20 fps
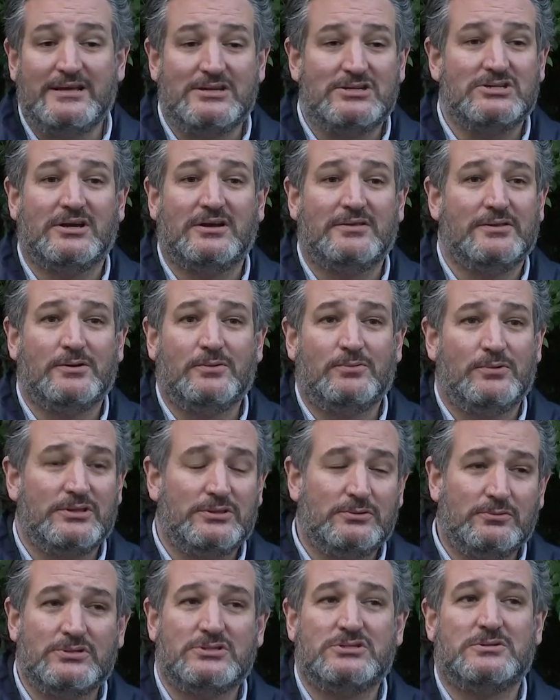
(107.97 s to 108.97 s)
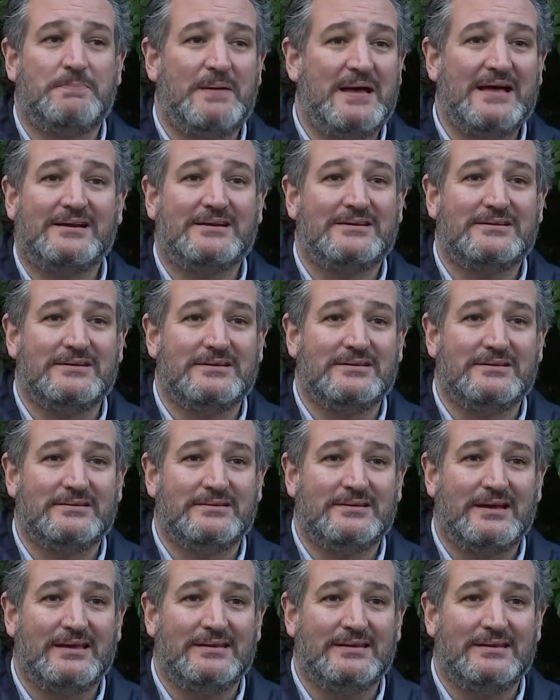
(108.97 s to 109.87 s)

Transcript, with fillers: each other with respect and,